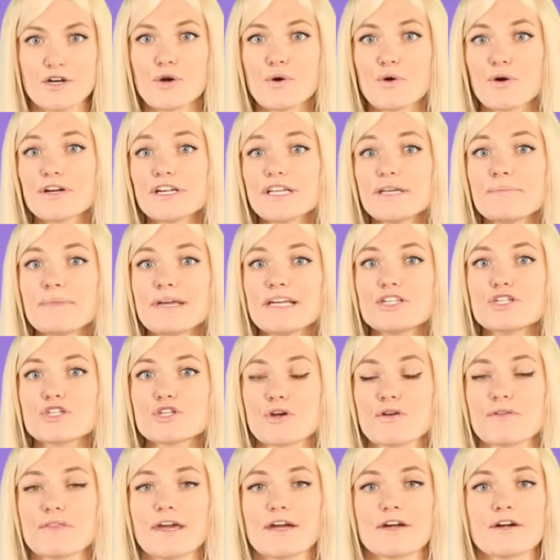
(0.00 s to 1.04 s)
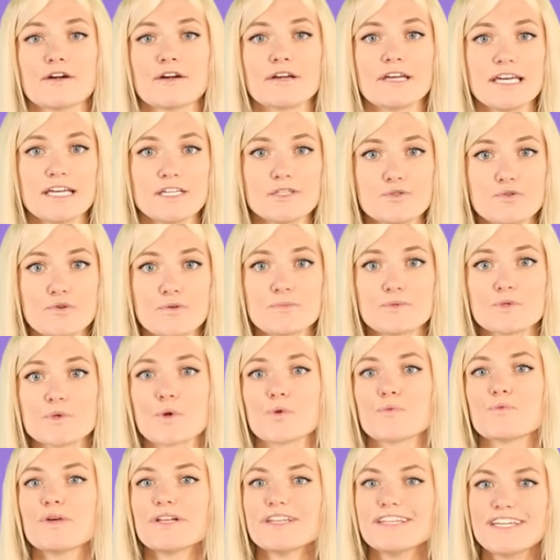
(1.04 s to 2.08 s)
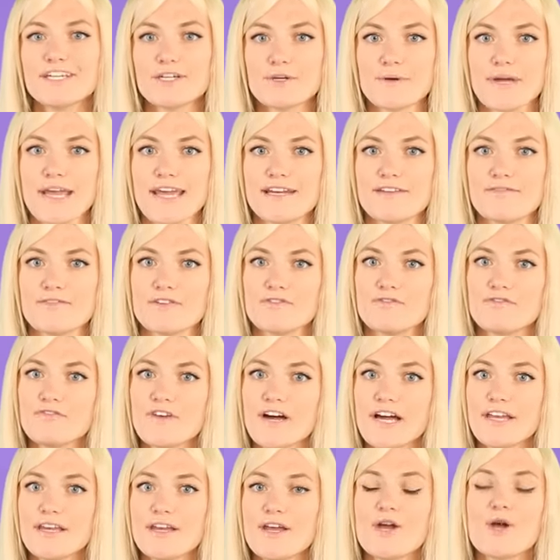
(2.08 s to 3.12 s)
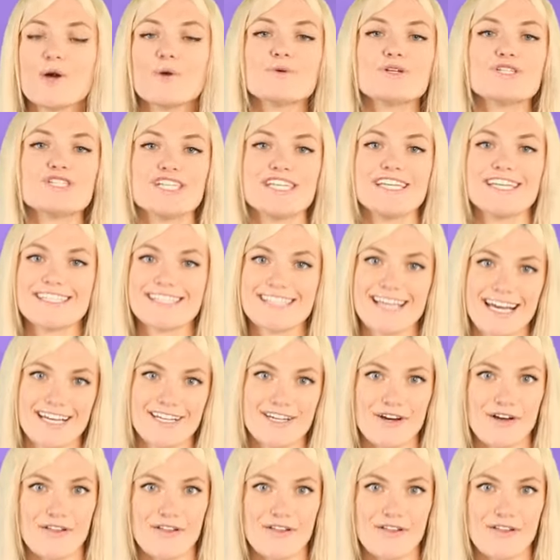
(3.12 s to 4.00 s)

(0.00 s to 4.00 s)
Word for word: Kourtney made sure that her kids' rooms were really creative and fun when she designed